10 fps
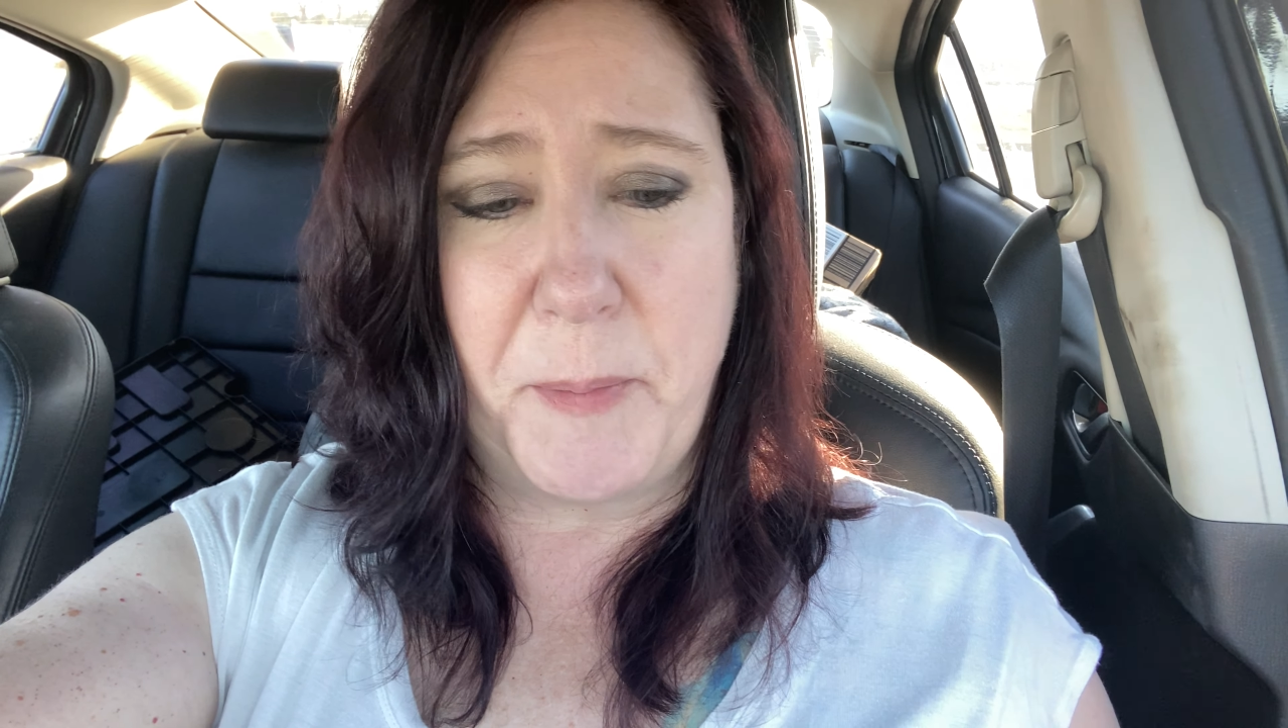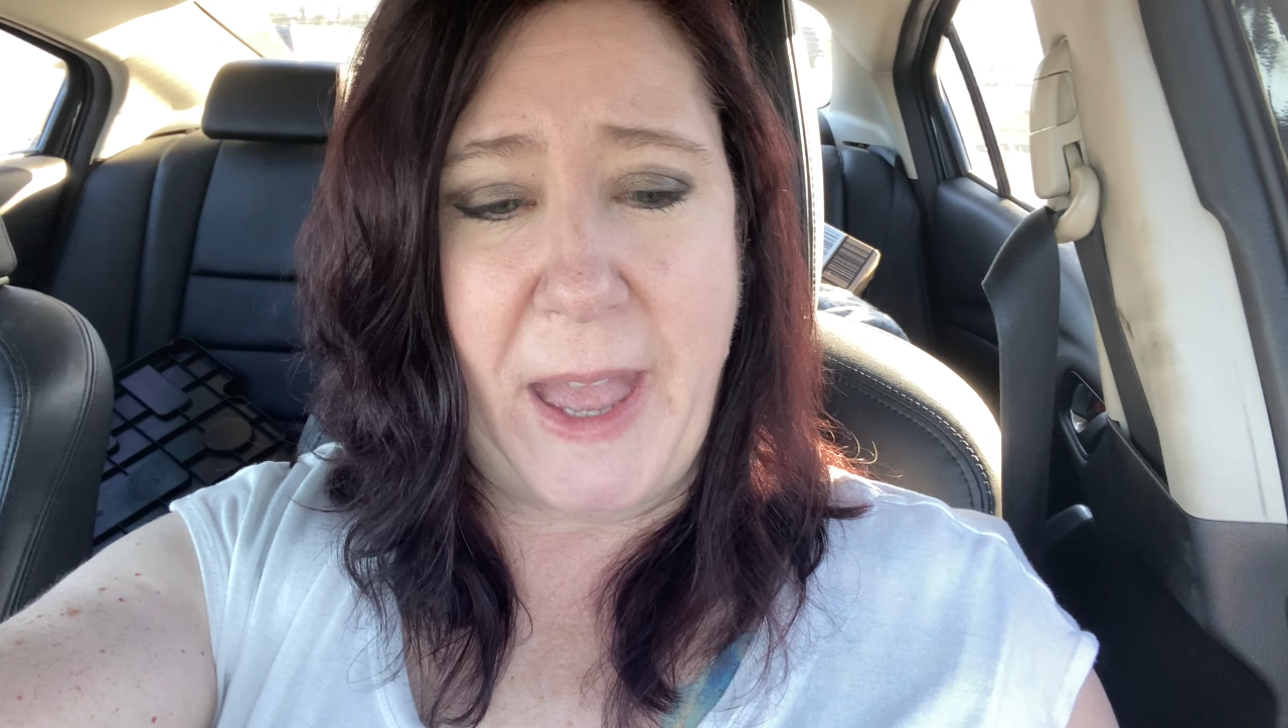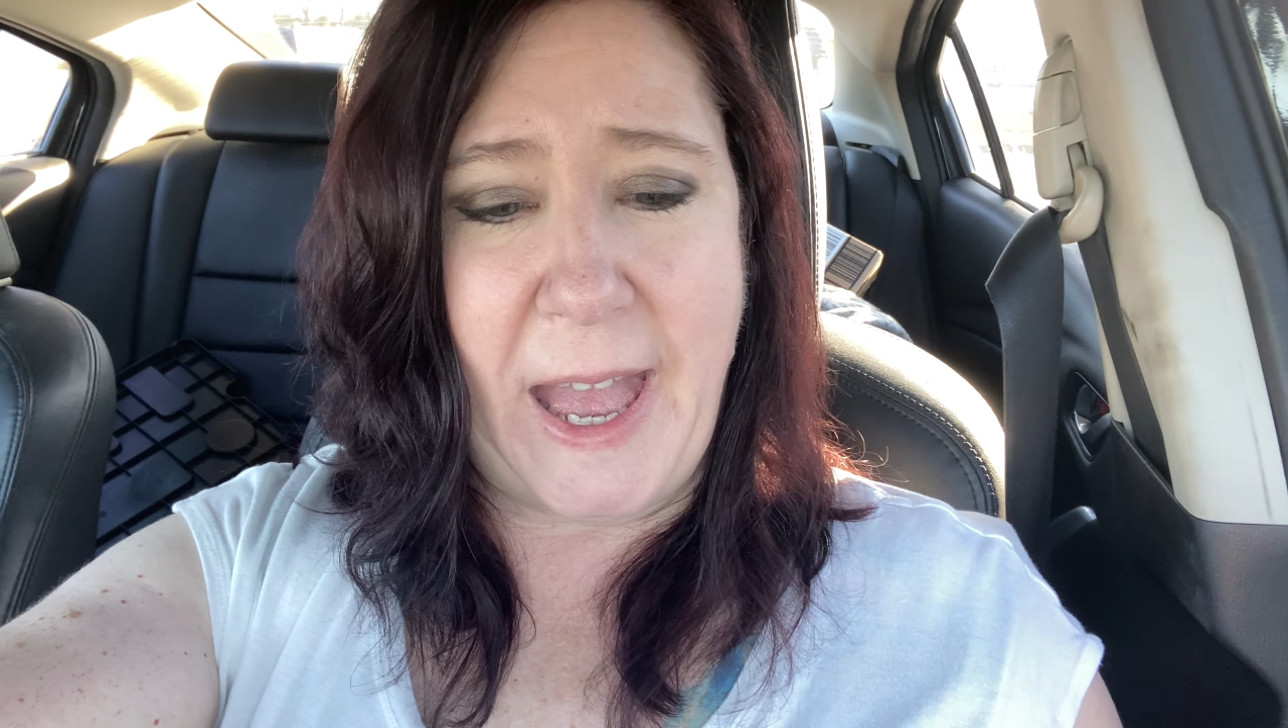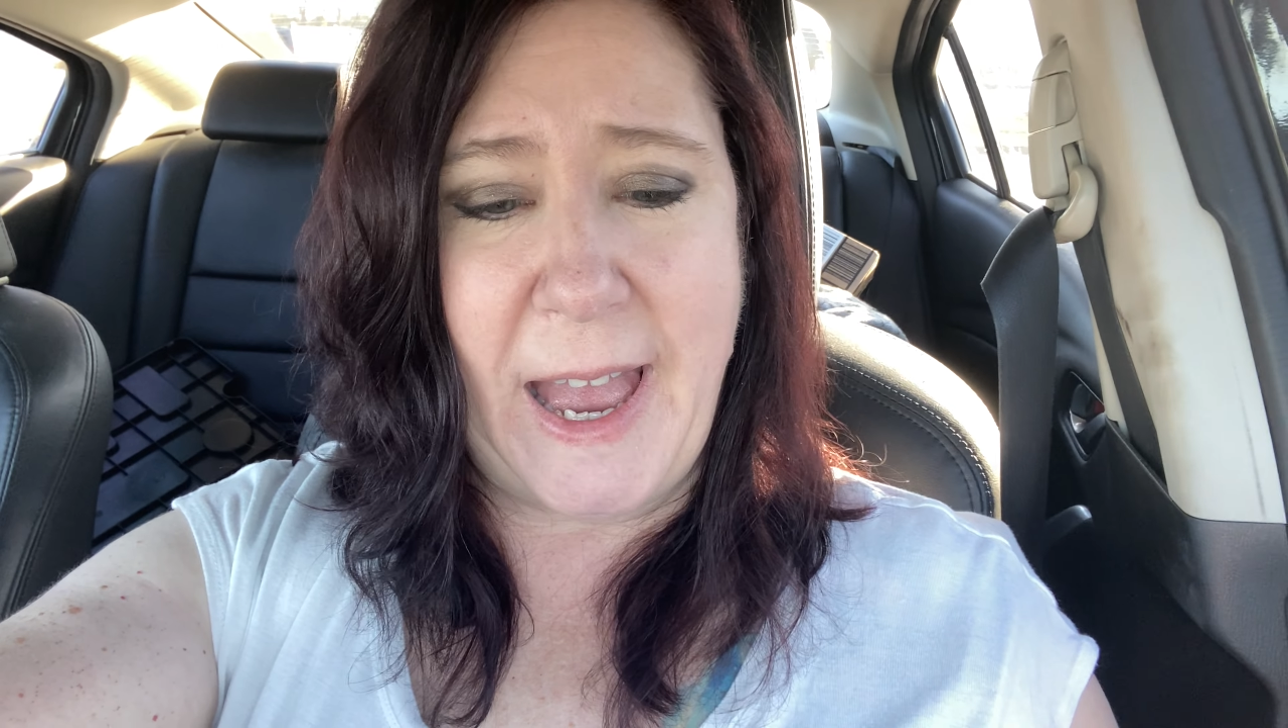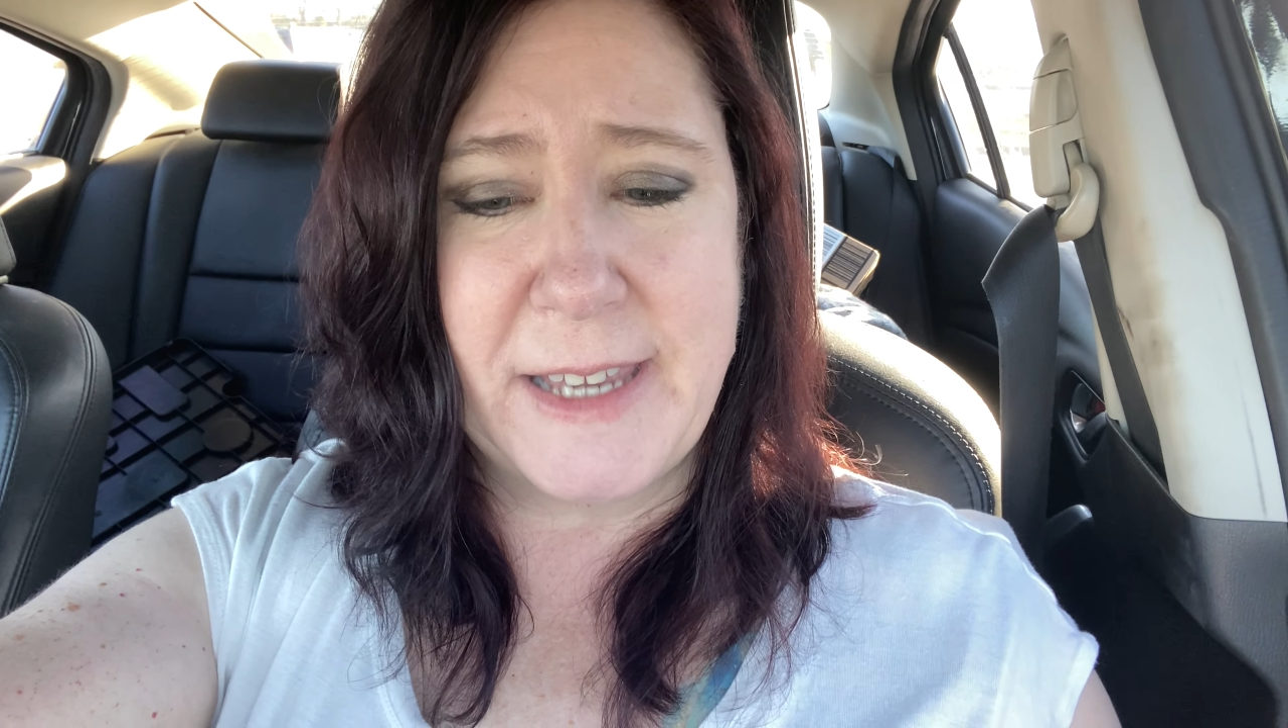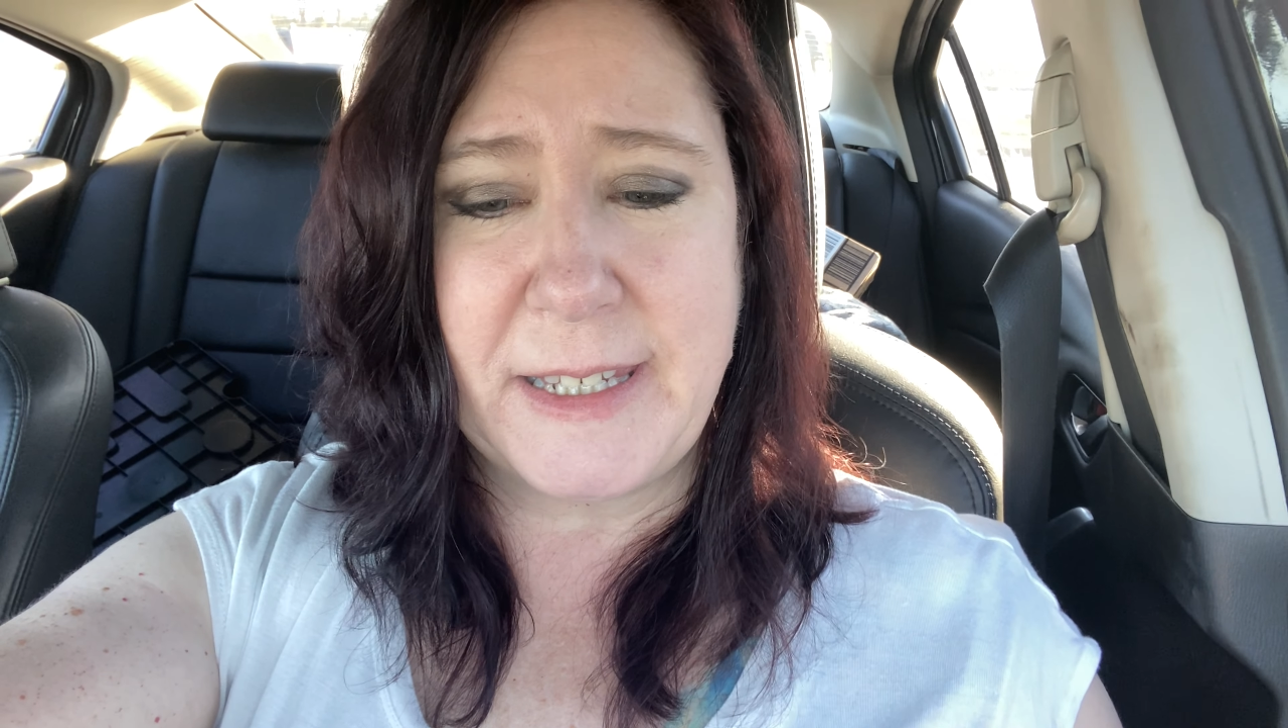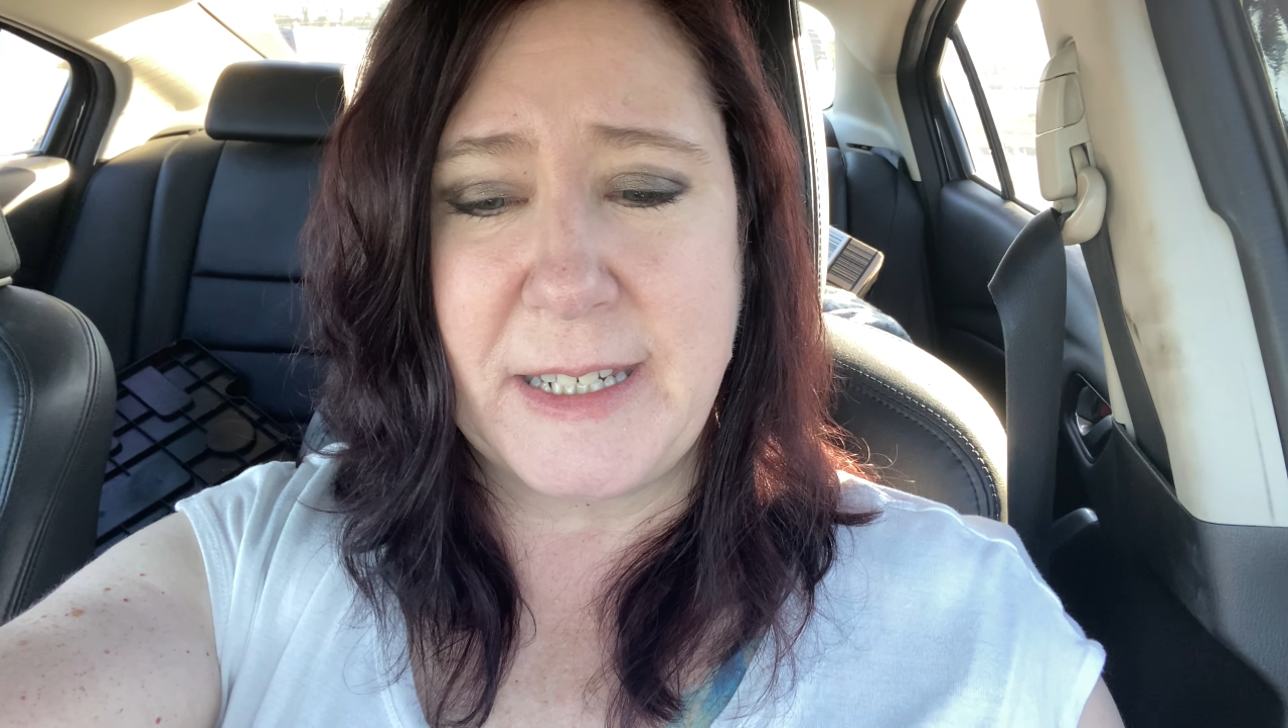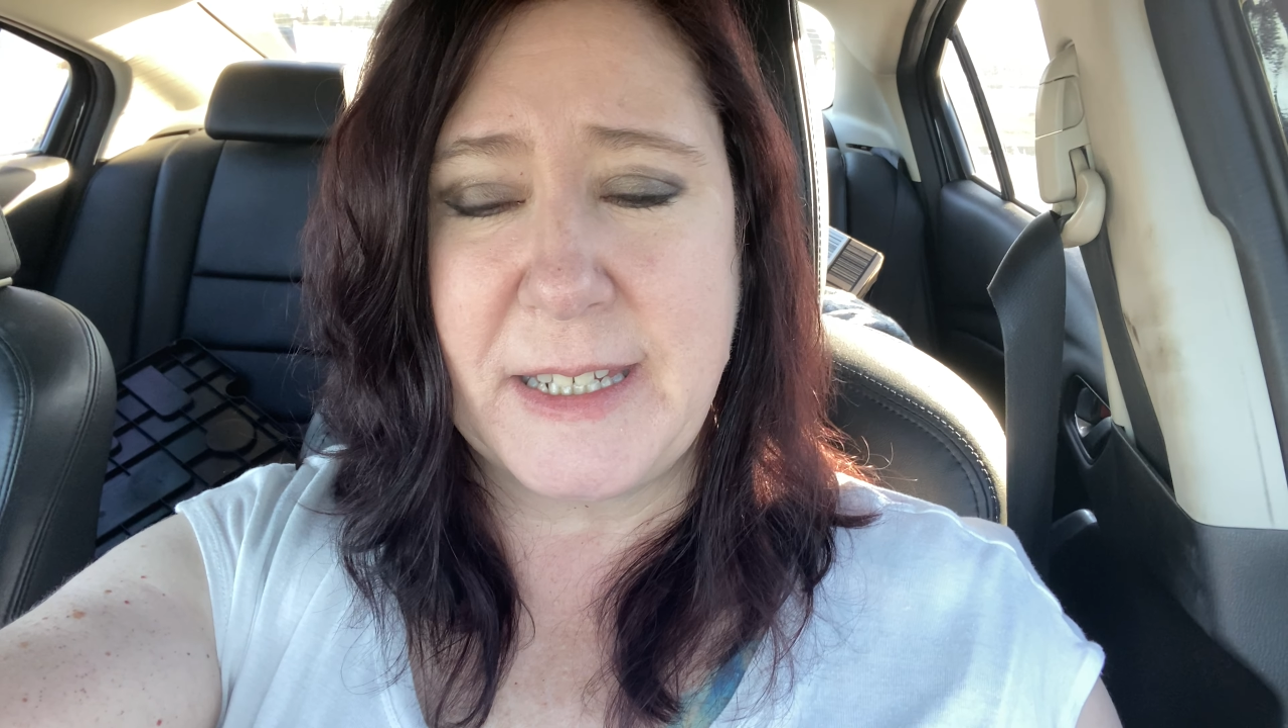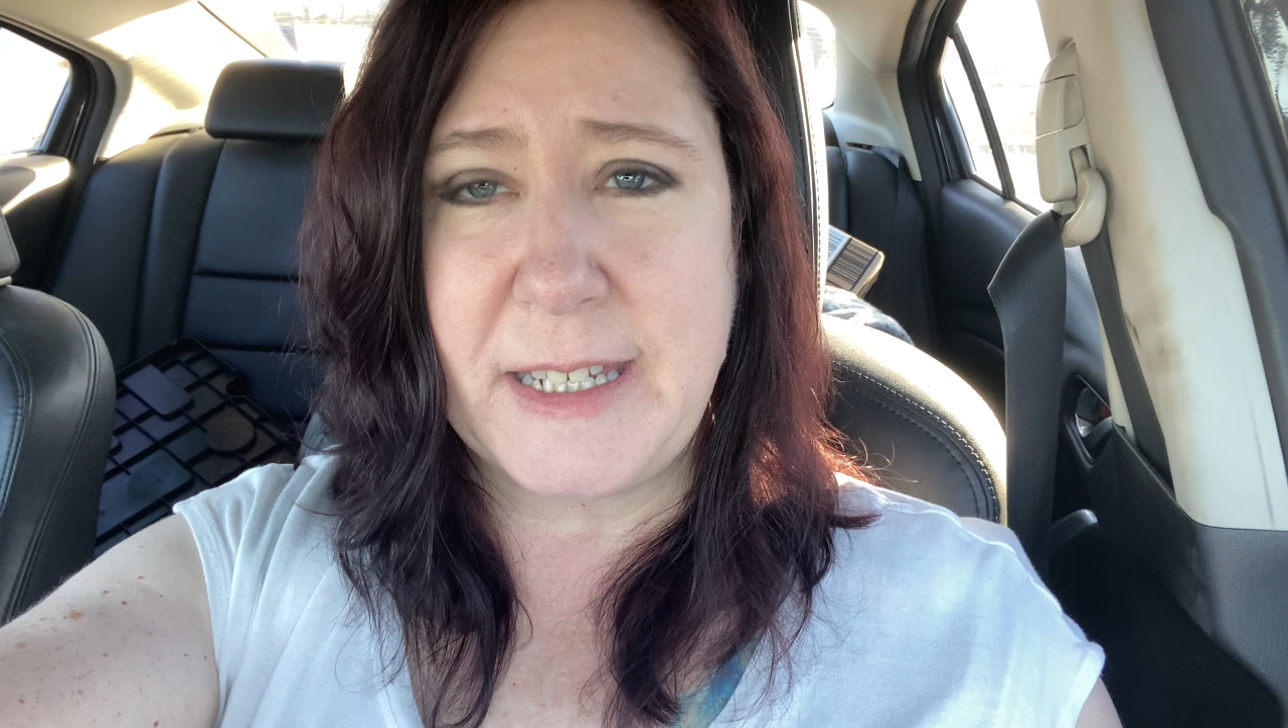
past.